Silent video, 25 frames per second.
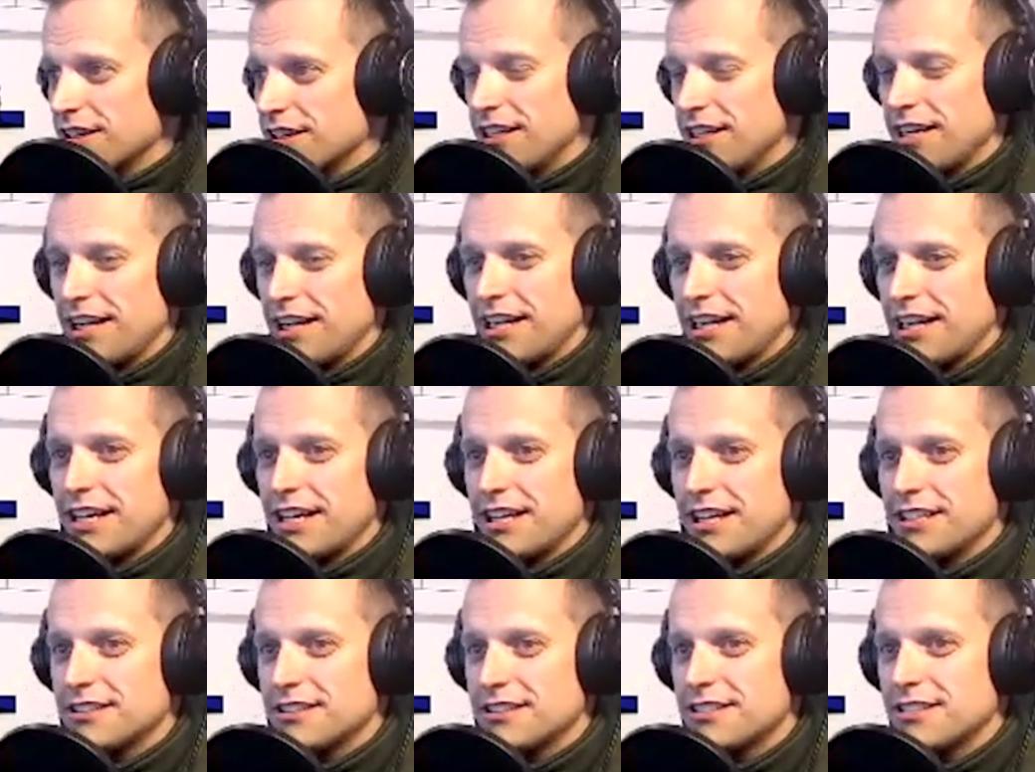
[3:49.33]

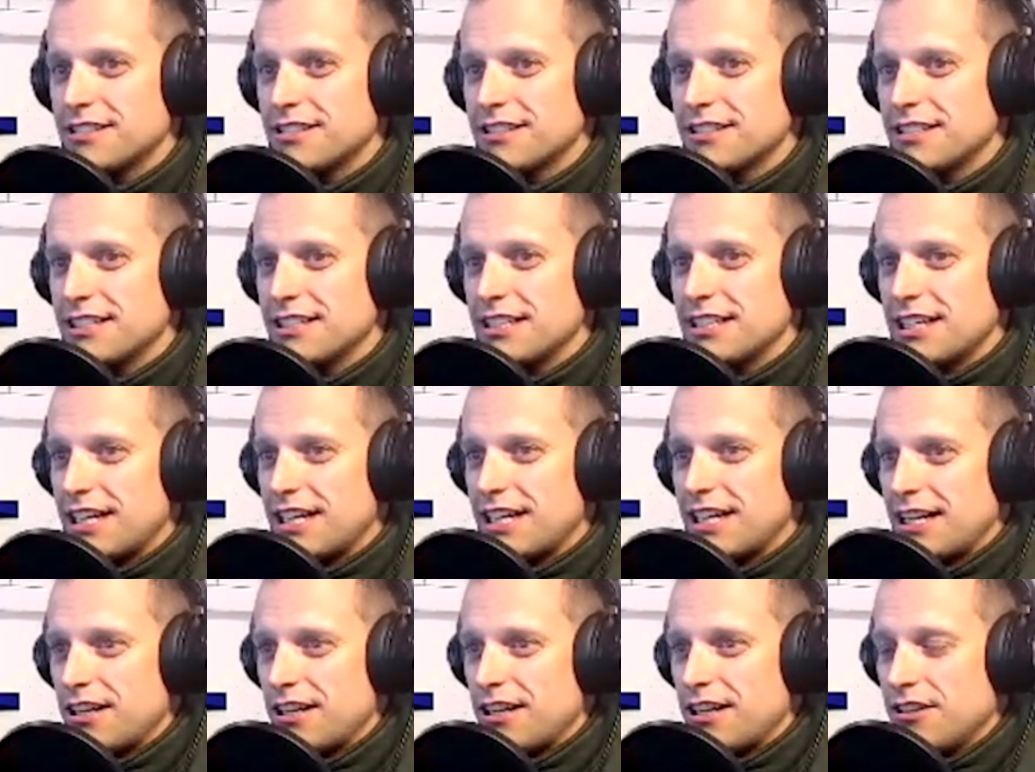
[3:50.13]
And
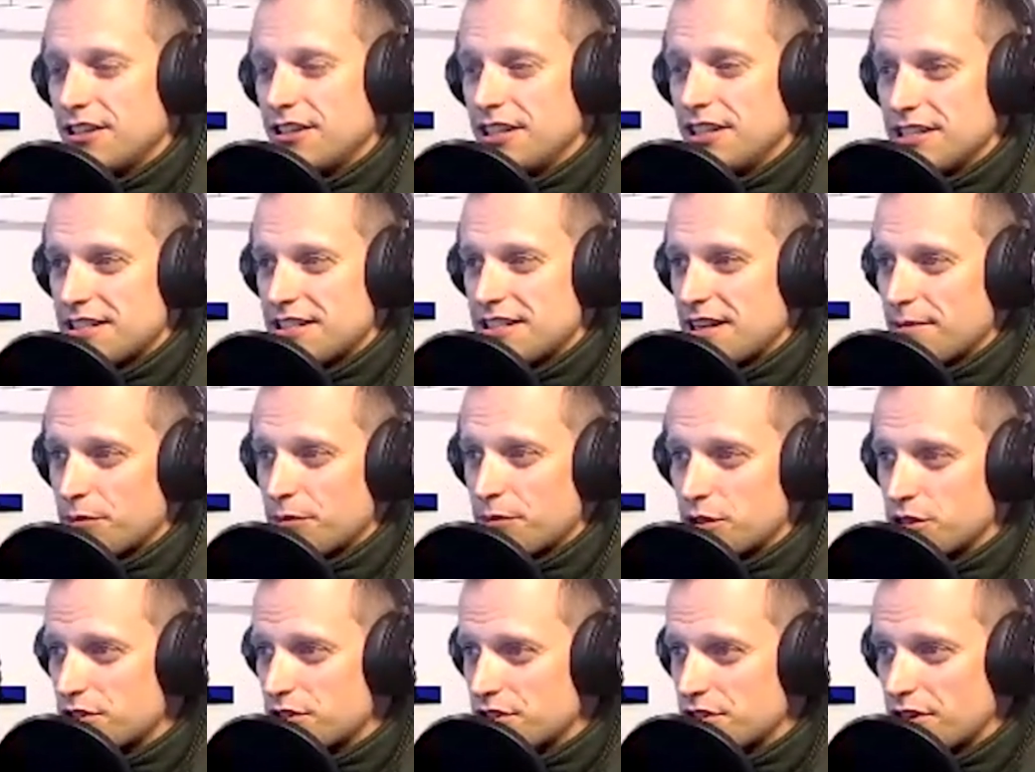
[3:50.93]
these
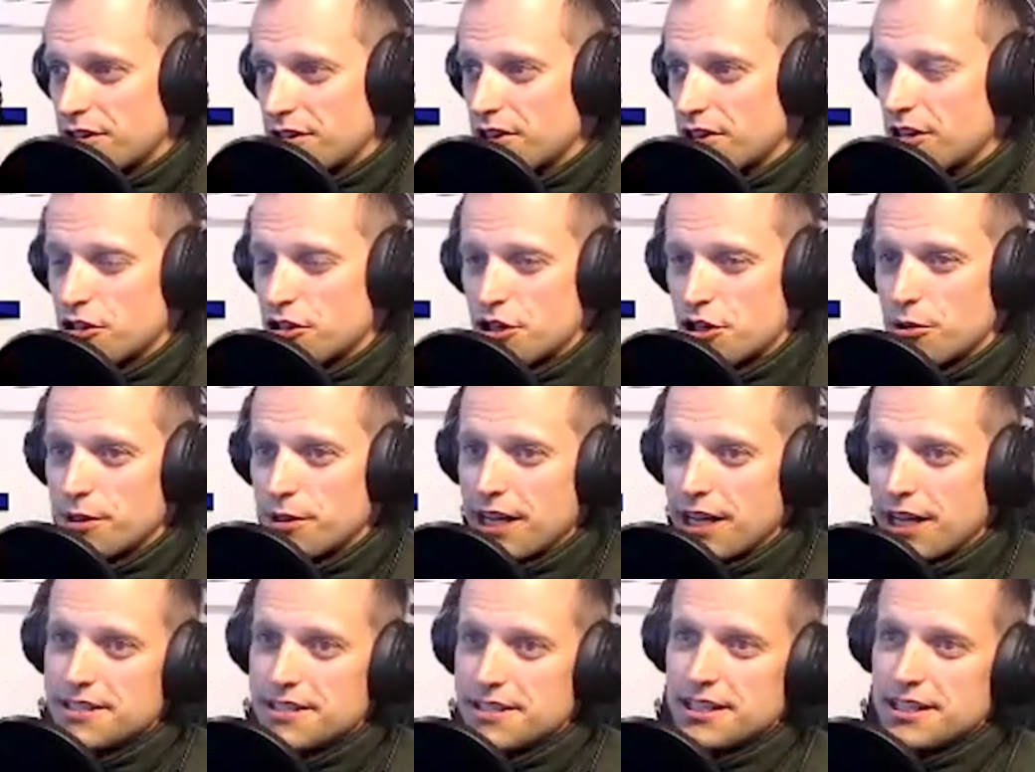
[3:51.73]
numbers are
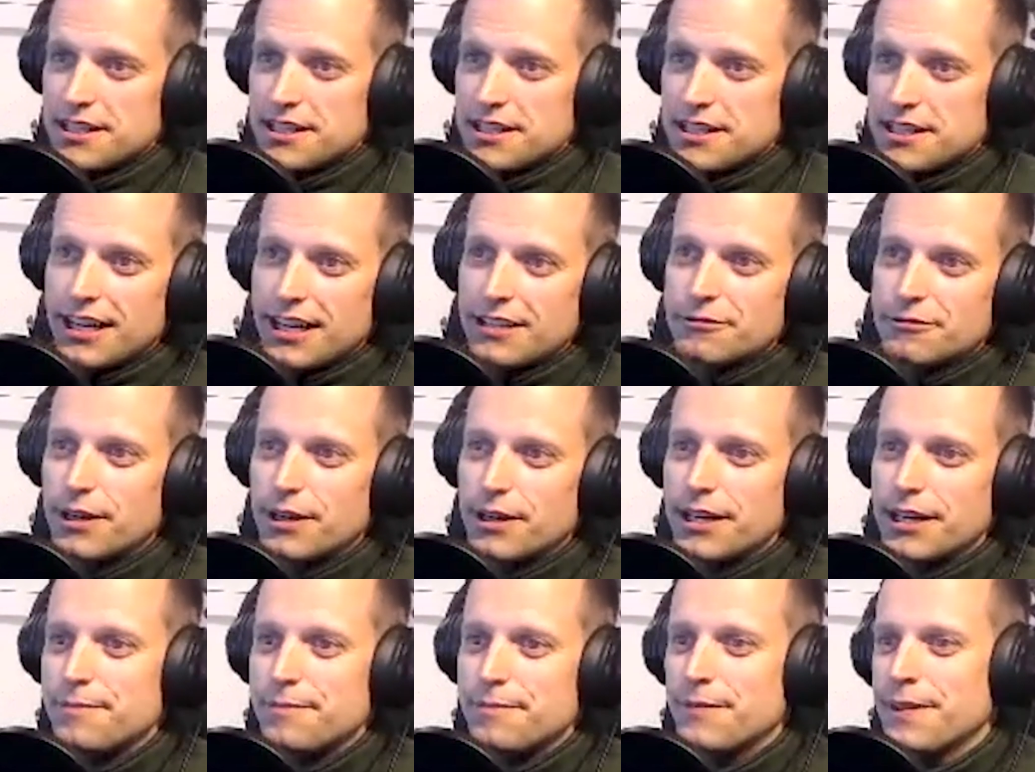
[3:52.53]
showcasing that,
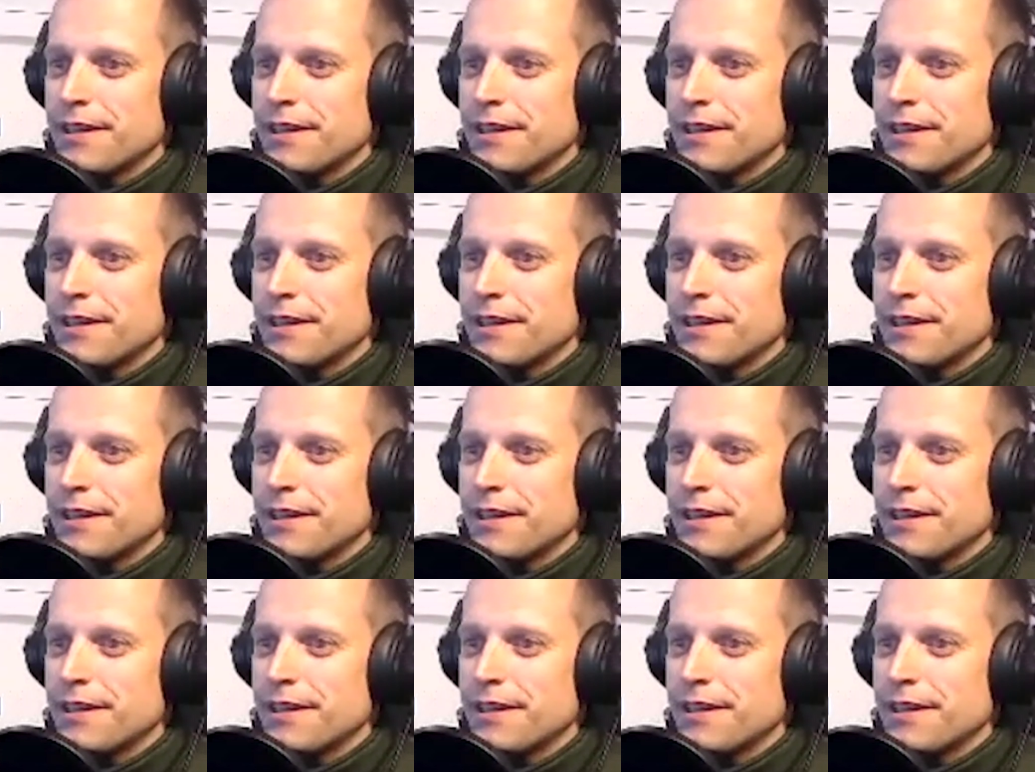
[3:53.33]
right?